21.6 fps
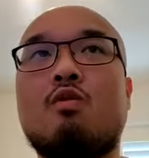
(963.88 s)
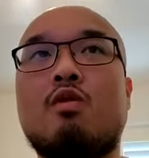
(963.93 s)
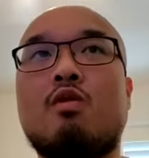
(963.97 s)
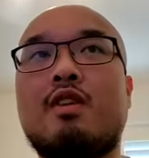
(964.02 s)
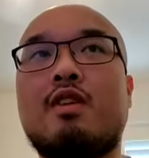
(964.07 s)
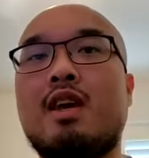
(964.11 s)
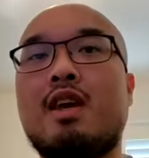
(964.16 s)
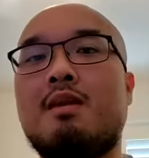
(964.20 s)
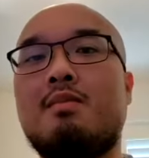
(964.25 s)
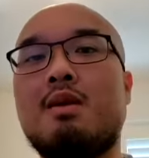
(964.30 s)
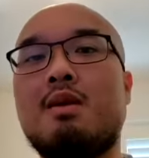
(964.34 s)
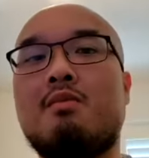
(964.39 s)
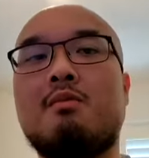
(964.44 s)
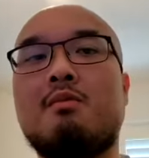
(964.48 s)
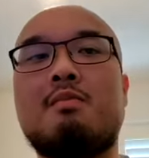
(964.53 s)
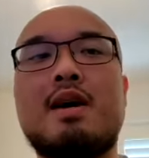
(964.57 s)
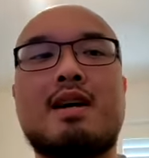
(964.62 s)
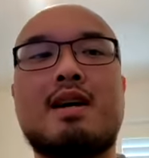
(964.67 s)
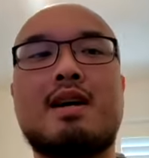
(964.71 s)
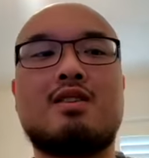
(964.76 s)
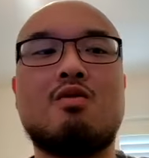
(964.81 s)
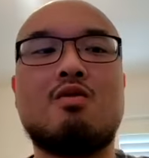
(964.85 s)
getting people
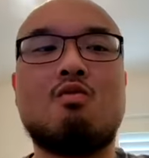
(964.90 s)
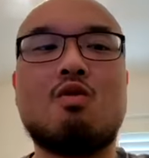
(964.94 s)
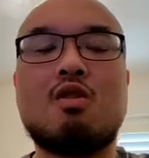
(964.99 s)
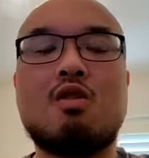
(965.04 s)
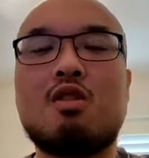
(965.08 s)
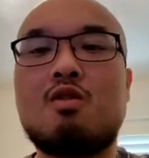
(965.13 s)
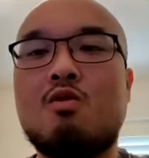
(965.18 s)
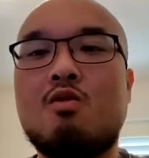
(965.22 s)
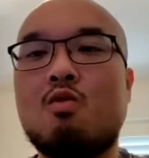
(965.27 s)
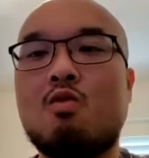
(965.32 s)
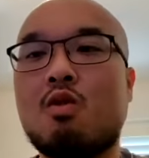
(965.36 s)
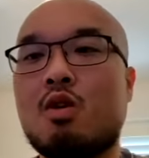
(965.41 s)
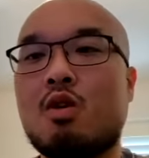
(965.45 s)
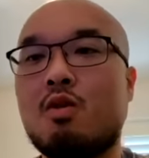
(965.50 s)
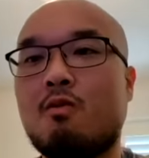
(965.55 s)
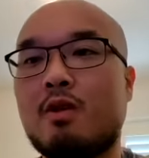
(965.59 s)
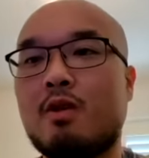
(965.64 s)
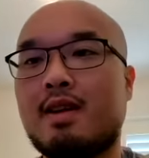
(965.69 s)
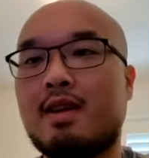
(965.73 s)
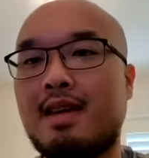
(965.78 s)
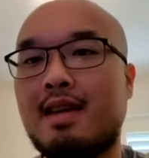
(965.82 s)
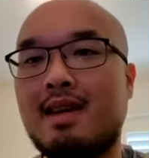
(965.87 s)
back to work, working
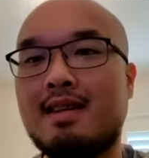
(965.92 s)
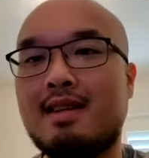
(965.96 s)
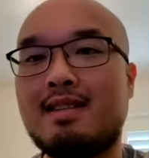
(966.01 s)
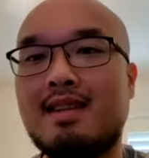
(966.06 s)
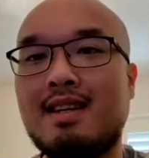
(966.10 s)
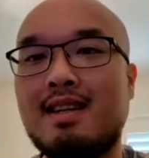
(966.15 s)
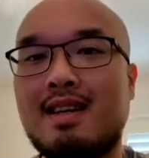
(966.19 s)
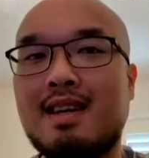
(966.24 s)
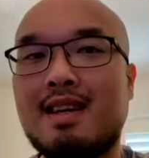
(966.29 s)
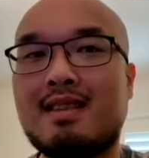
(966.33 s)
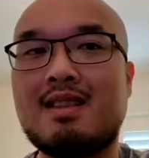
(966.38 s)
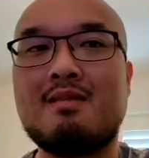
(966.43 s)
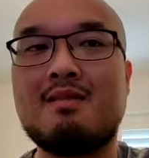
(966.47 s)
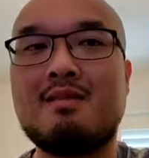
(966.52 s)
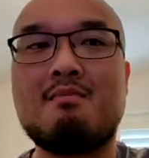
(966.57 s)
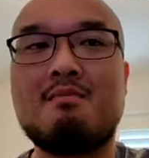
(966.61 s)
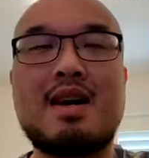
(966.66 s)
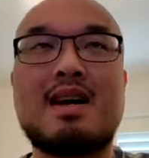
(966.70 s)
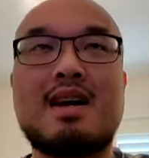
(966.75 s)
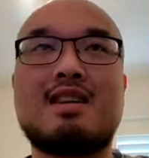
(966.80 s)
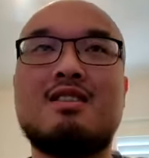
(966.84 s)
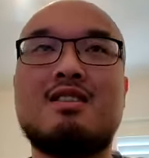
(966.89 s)
with kids to get them
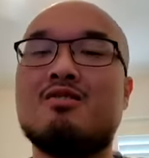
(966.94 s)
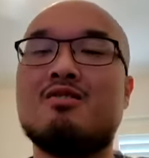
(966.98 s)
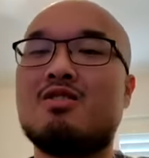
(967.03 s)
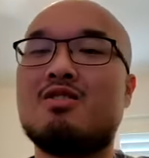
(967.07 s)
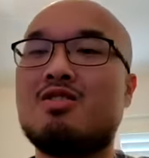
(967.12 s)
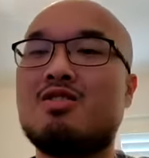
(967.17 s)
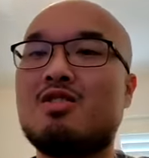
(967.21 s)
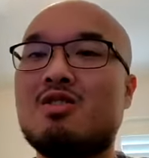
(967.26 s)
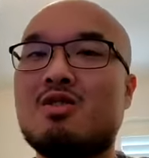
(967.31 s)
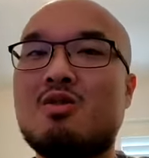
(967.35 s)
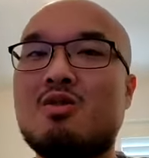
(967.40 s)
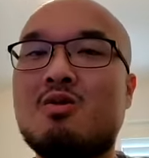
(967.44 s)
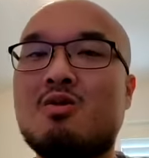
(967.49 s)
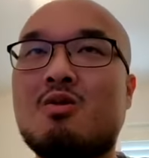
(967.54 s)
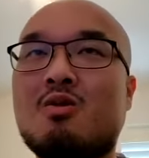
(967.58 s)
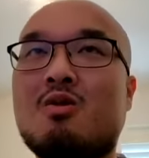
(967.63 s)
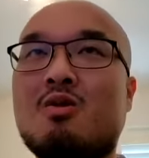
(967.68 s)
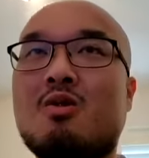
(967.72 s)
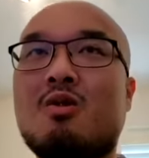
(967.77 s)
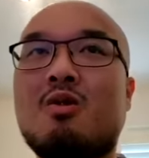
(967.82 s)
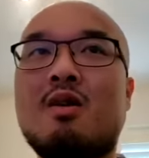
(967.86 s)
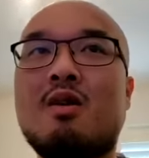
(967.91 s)
back to
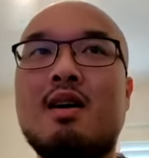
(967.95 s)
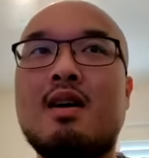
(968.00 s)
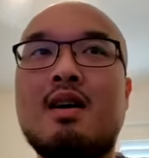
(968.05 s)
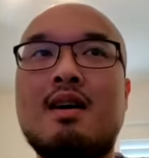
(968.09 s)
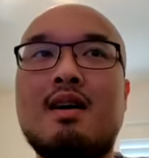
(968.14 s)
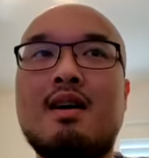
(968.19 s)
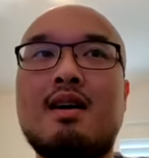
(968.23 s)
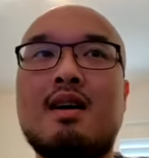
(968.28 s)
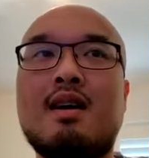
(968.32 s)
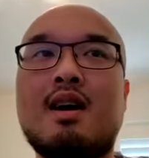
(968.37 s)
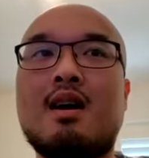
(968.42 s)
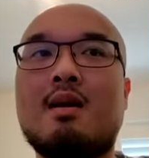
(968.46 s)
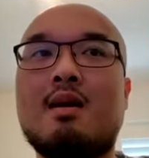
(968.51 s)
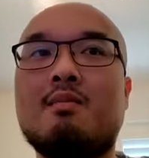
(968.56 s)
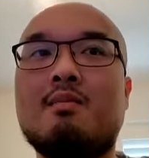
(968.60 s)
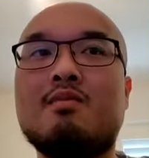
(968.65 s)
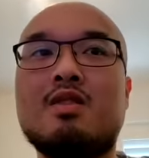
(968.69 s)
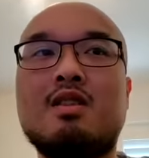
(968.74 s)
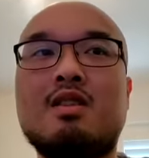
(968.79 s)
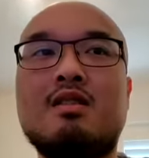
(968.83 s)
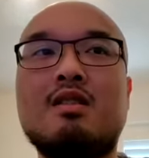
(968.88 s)
school, um,